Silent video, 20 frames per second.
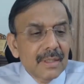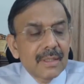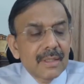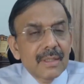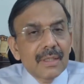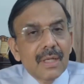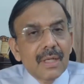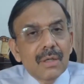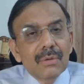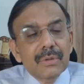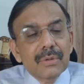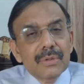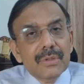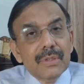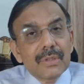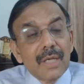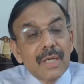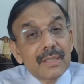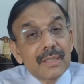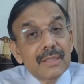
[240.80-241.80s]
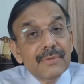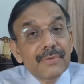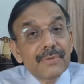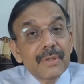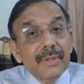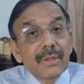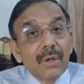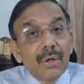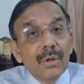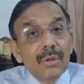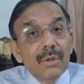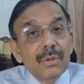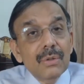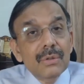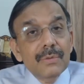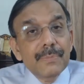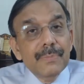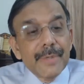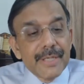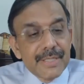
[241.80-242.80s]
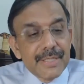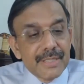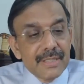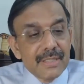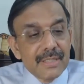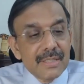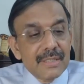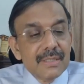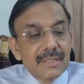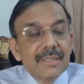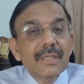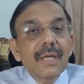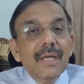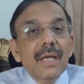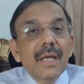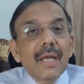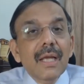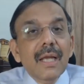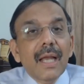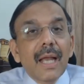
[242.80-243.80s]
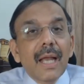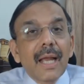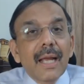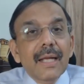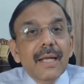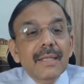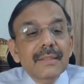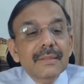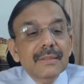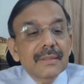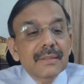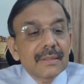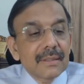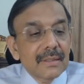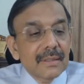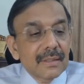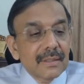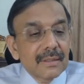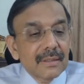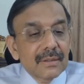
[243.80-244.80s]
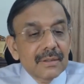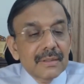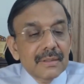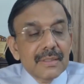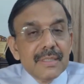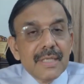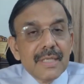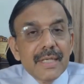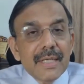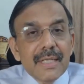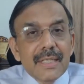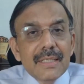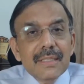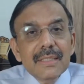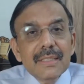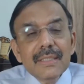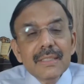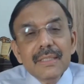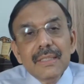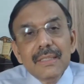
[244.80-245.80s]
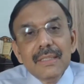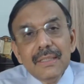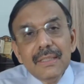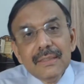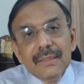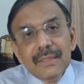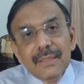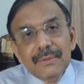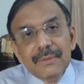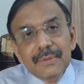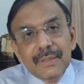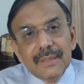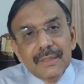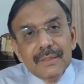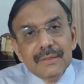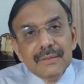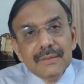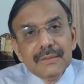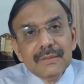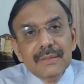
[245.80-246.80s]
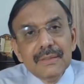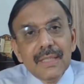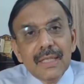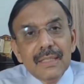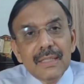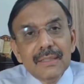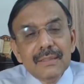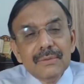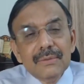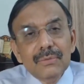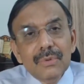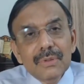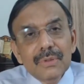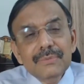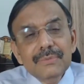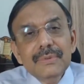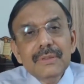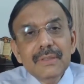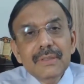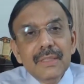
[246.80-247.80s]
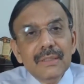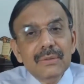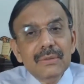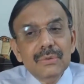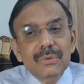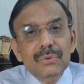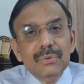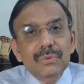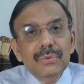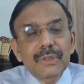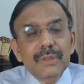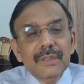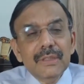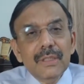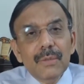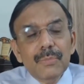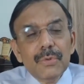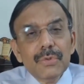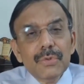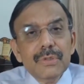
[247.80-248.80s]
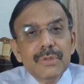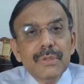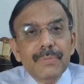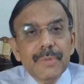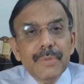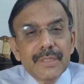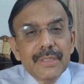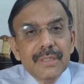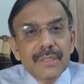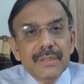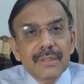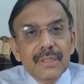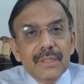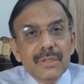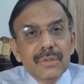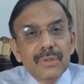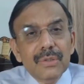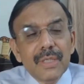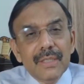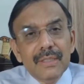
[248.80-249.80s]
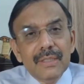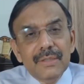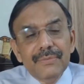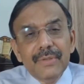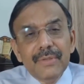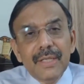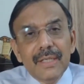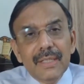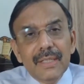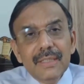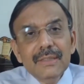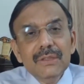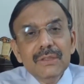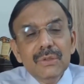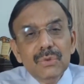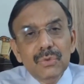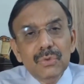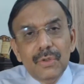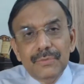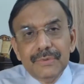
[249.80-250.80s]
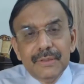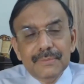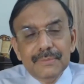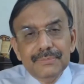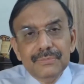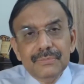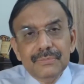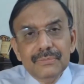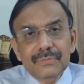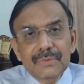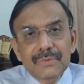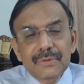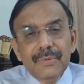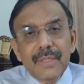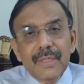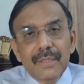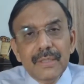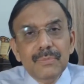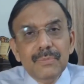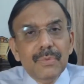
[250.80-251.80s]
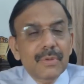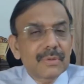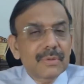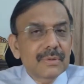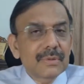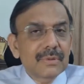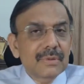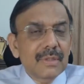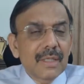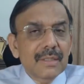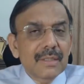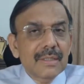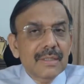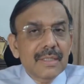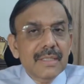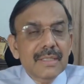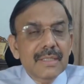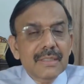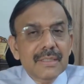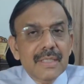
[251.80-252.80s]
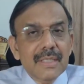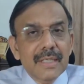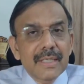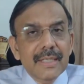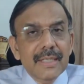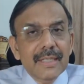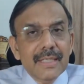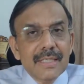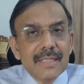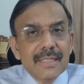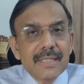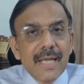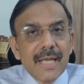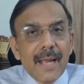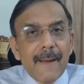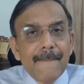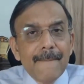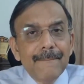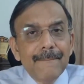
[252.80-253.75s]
Now, you should identify all patients and train the healthcare workers that whatever they do, when they approach the patient, they should identify at least 2 of them. It's very important that training is there.